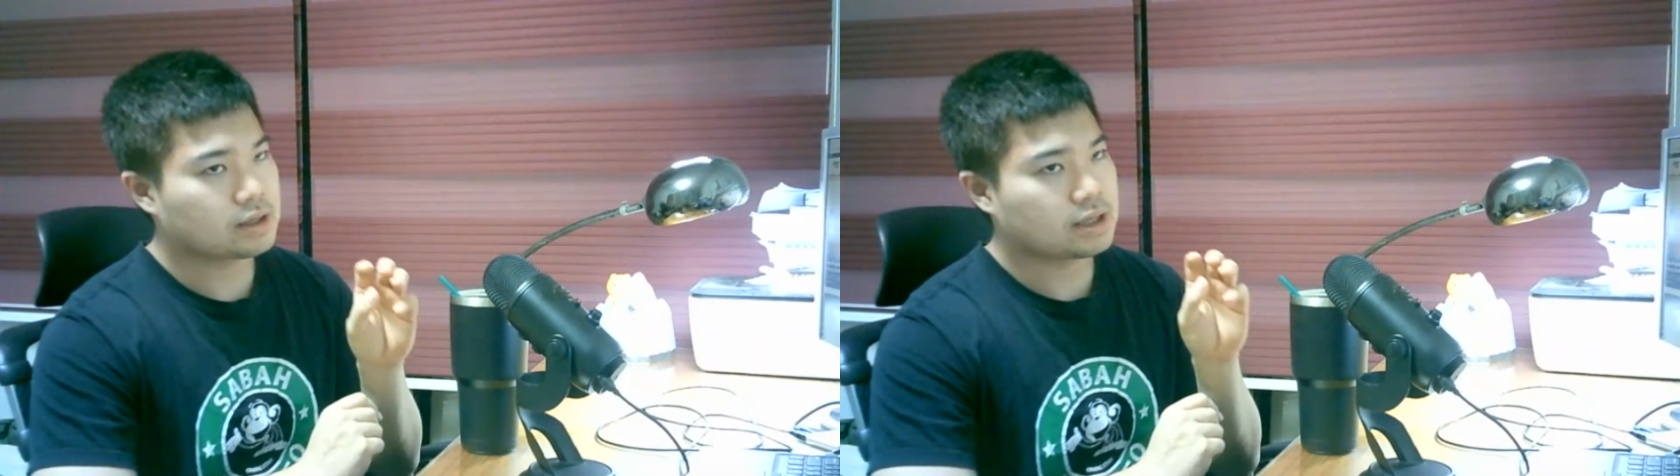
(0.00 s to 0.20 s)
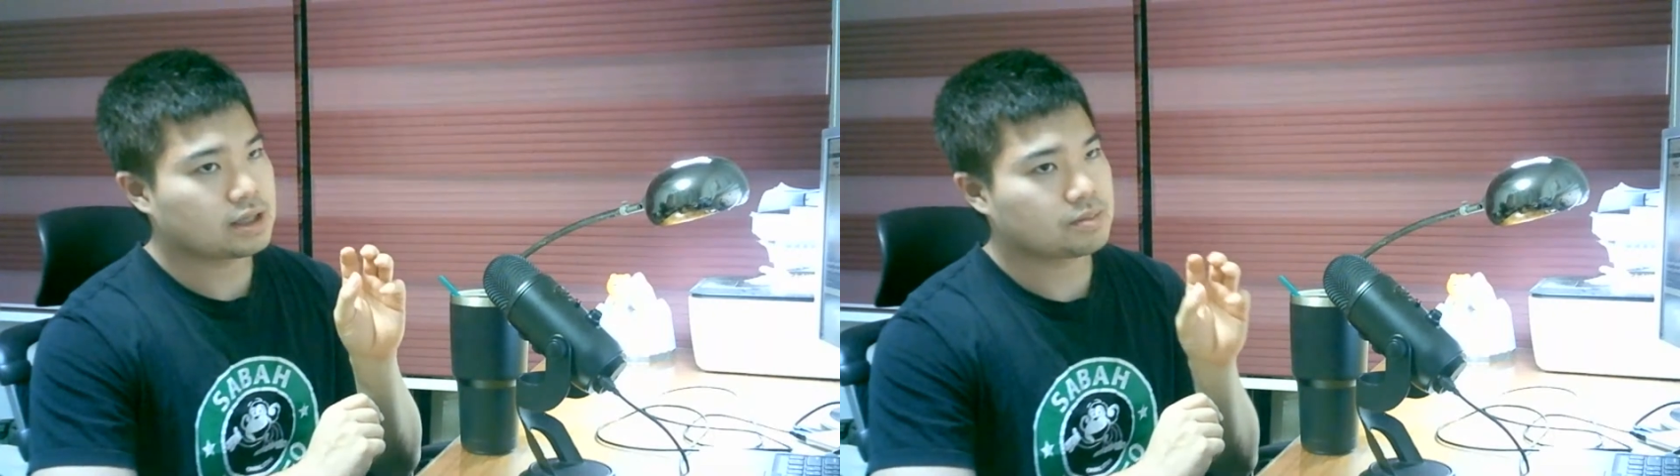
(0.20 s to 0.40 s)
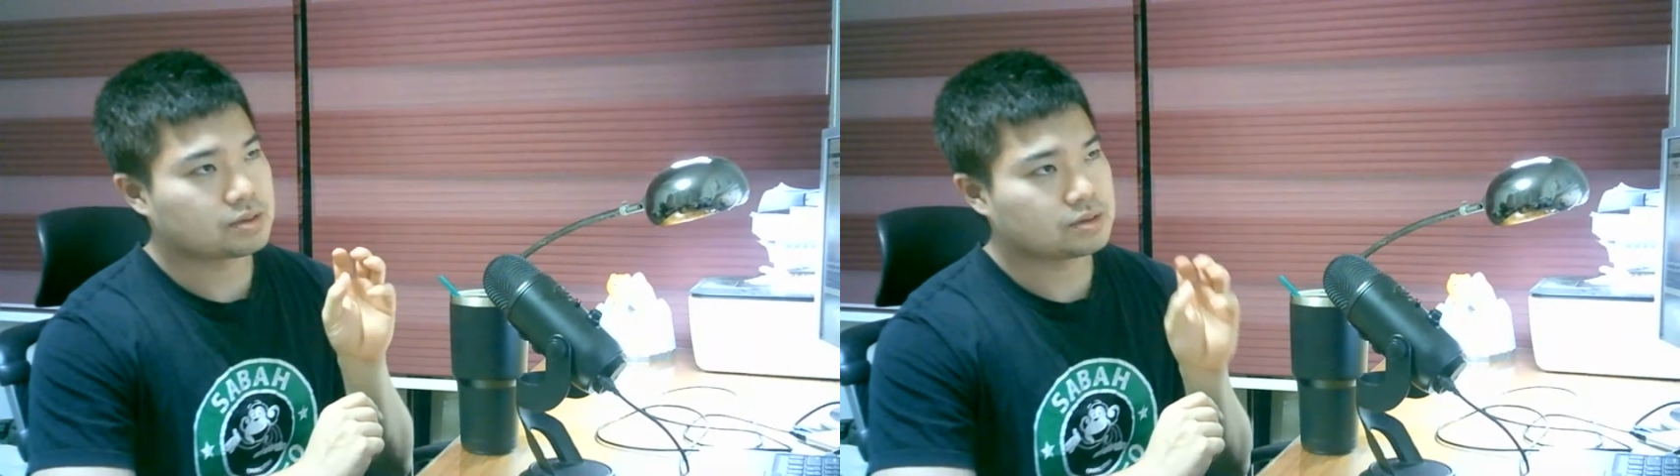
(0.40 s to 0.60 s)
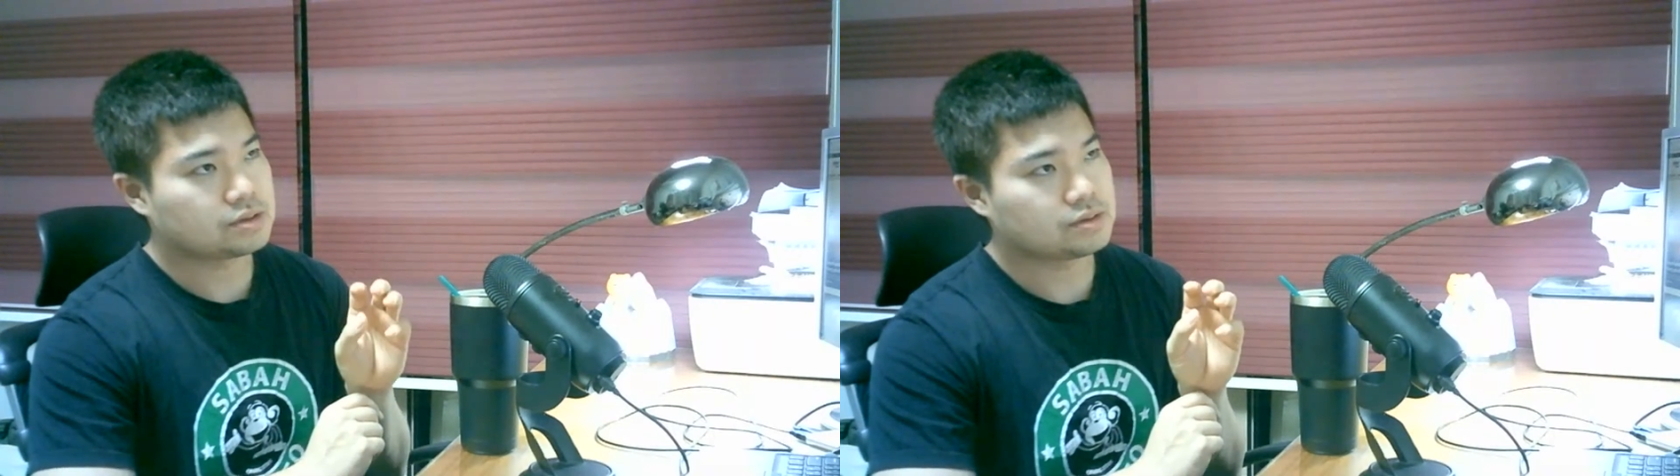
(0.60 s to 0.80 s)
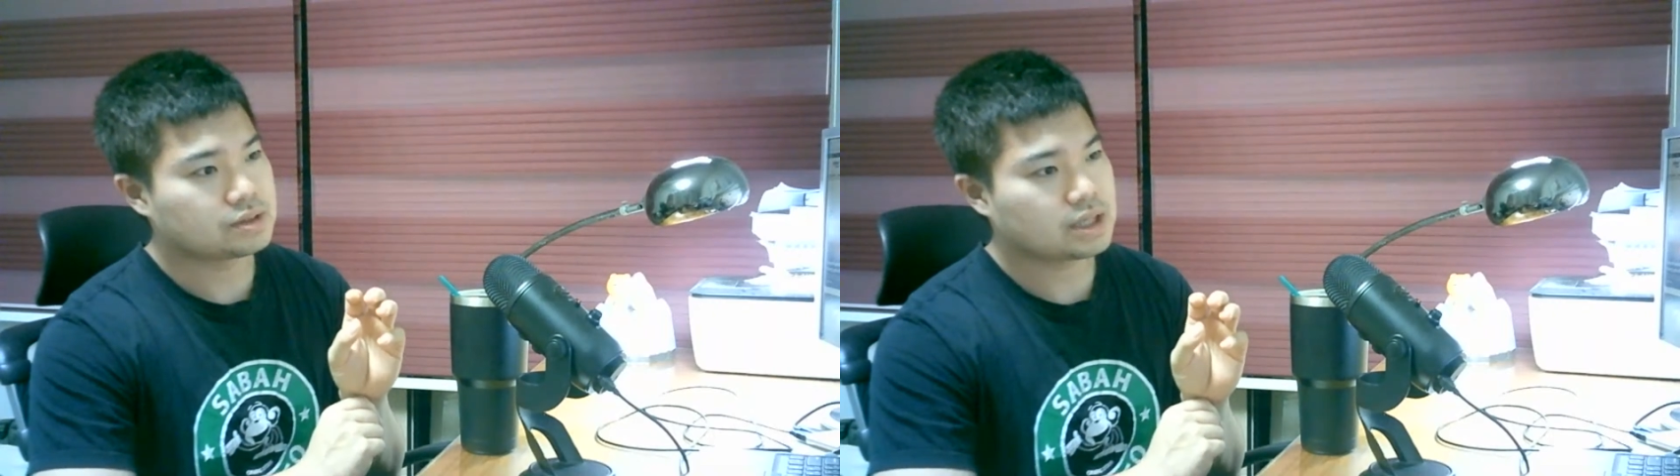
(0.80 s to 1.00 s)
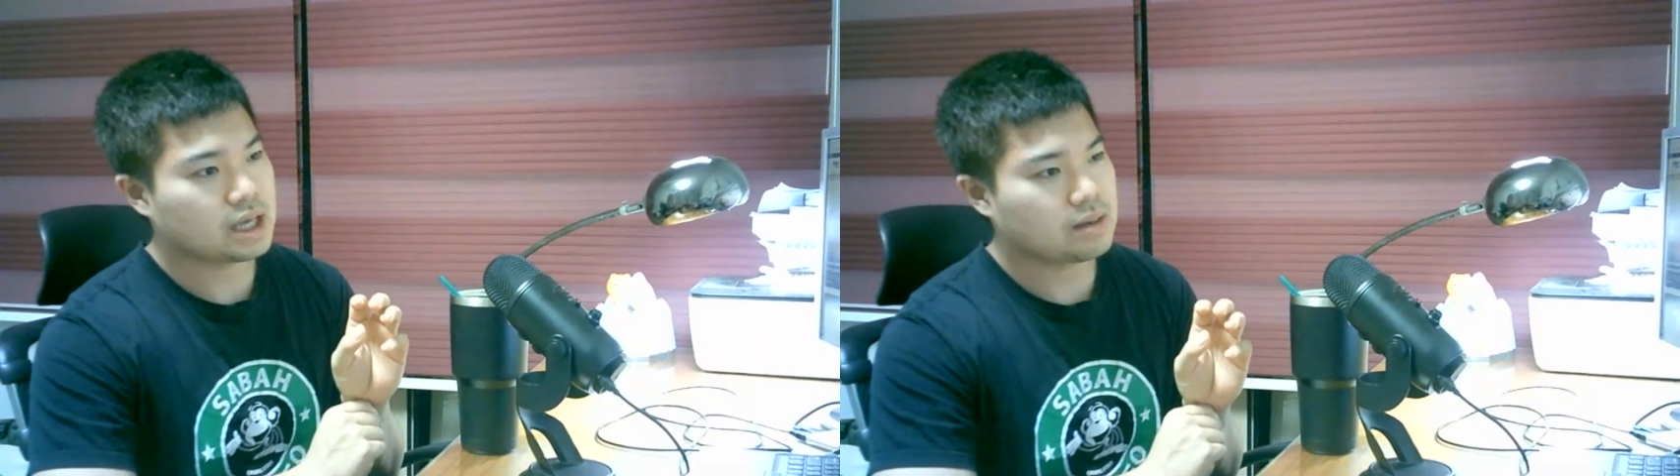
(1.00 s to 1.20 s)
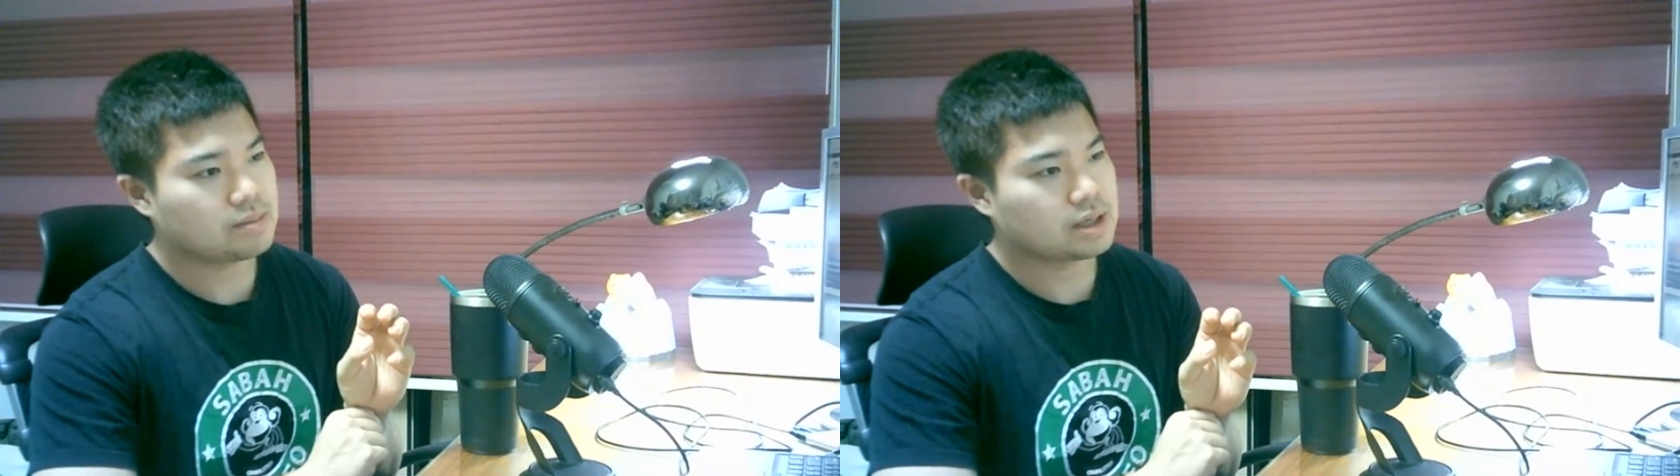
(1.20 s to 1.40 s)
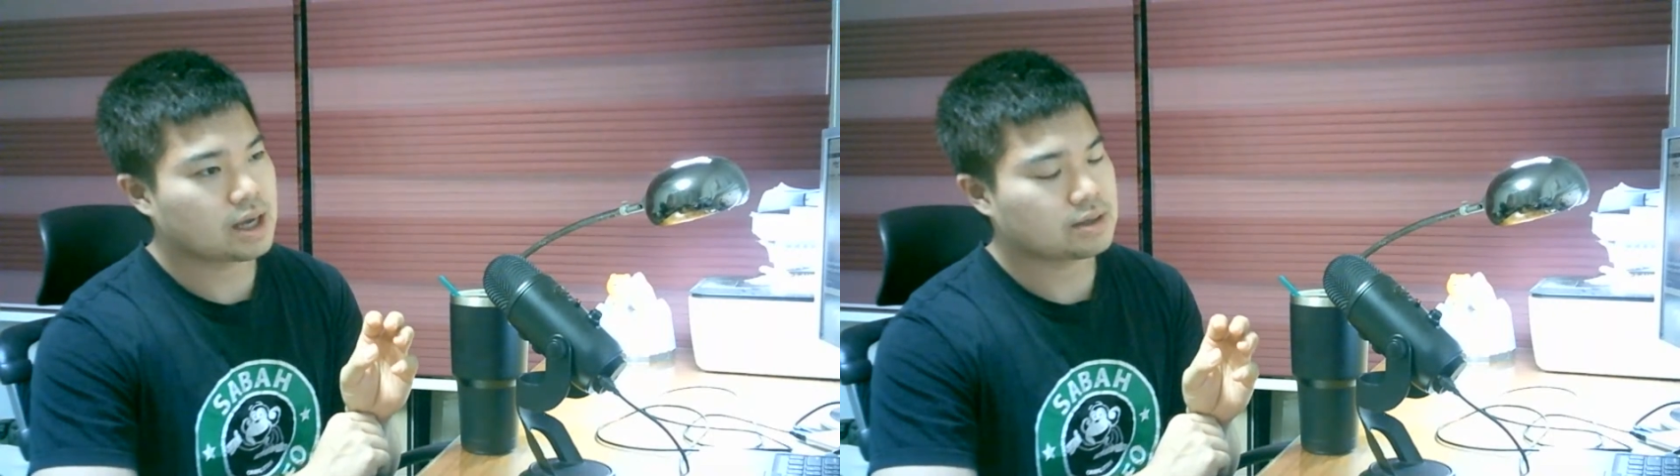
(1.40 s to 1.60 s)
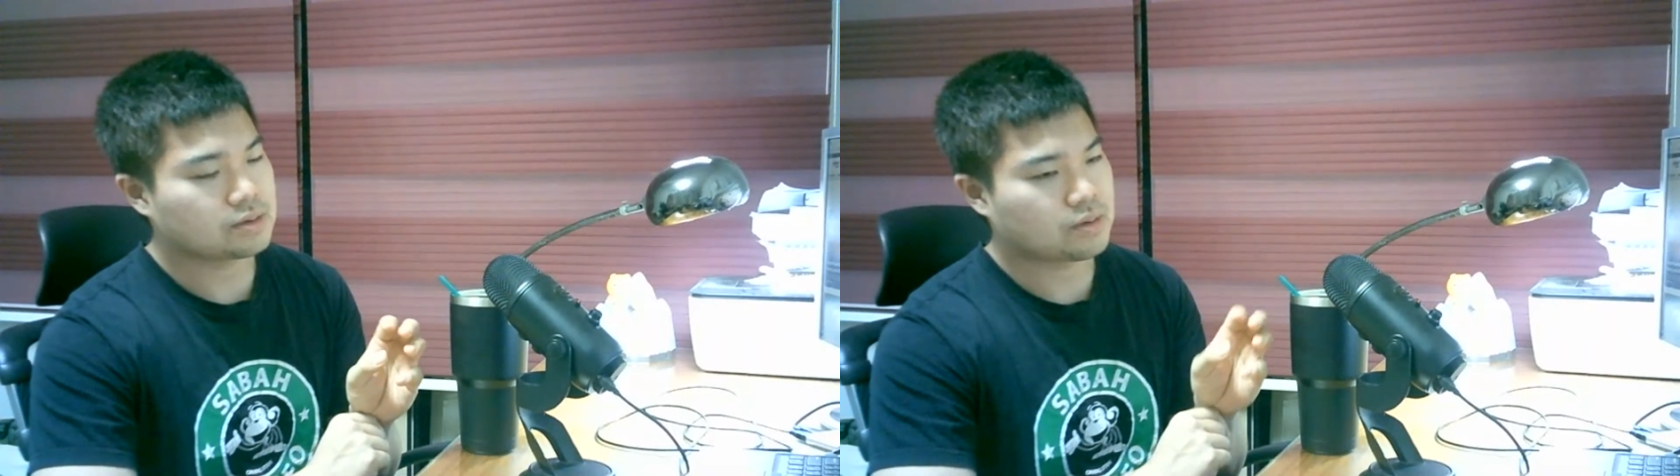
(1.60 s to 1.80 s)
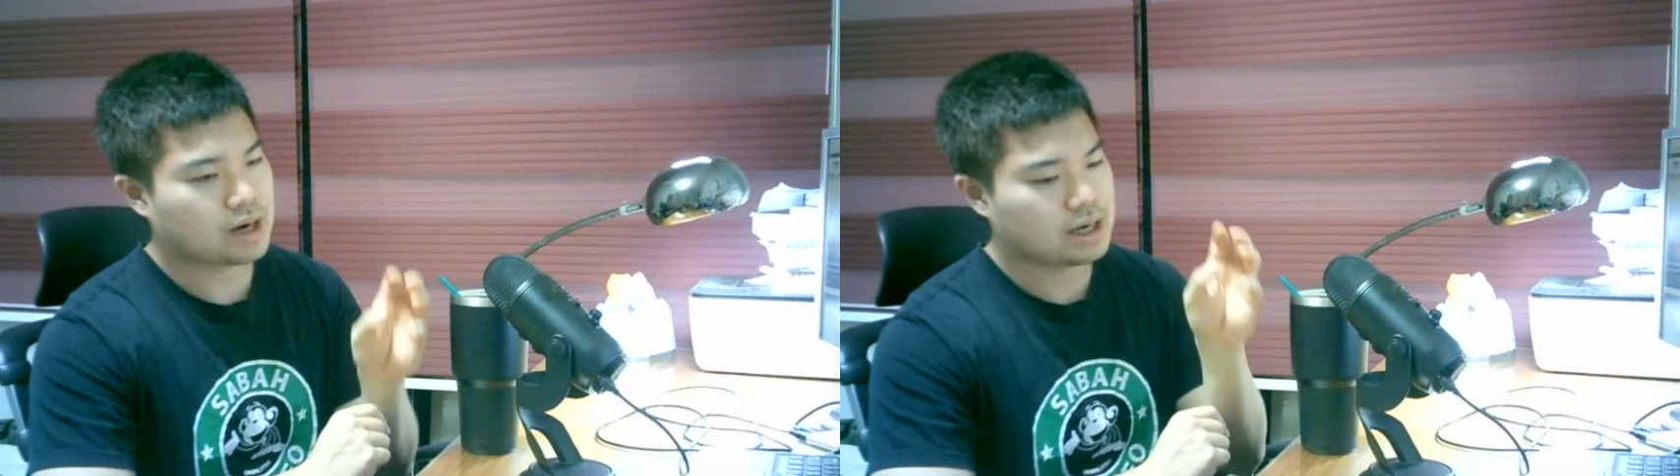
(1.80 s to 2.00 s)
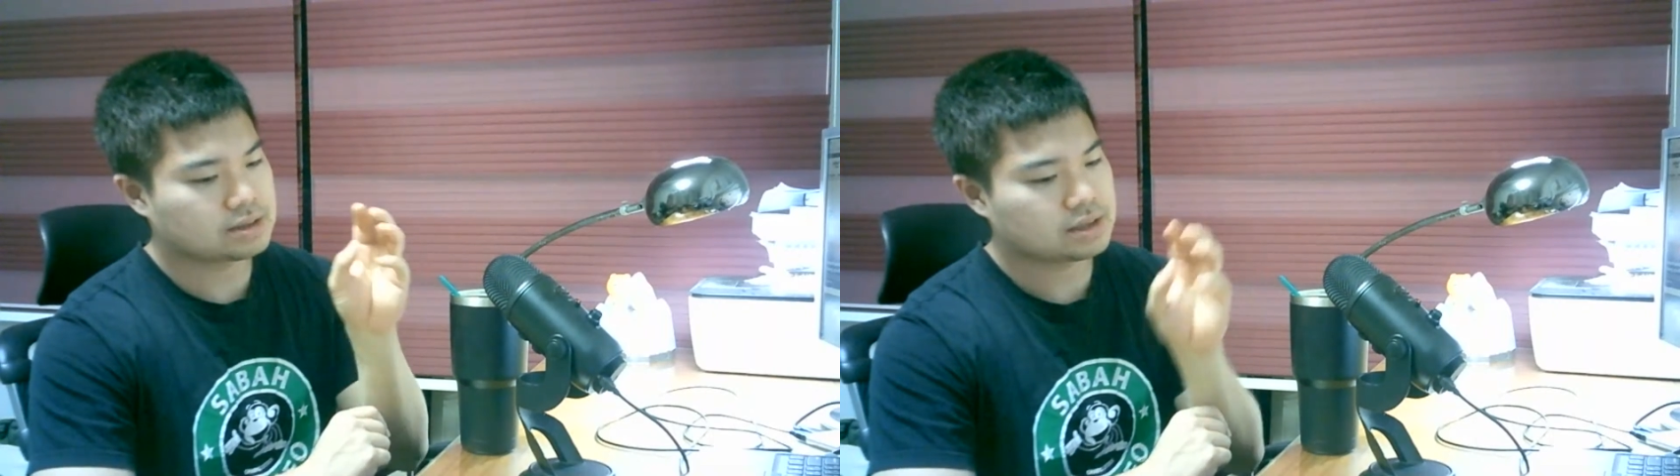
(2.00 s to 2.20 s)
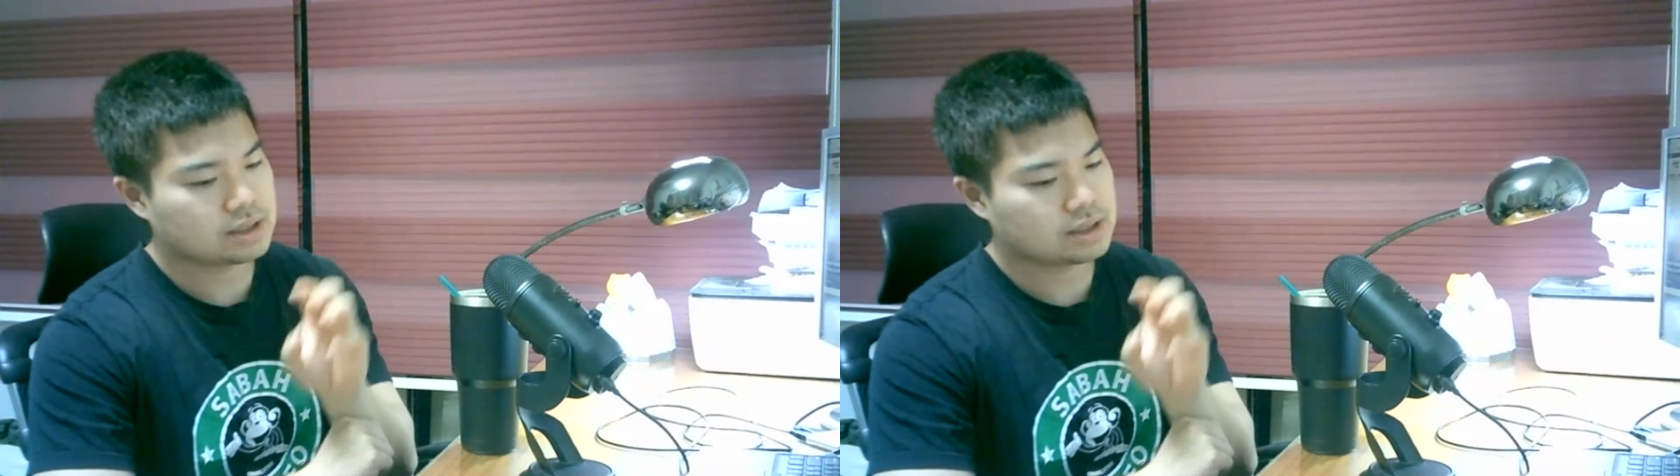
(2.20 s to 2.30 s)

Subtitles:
that they produce can be categorized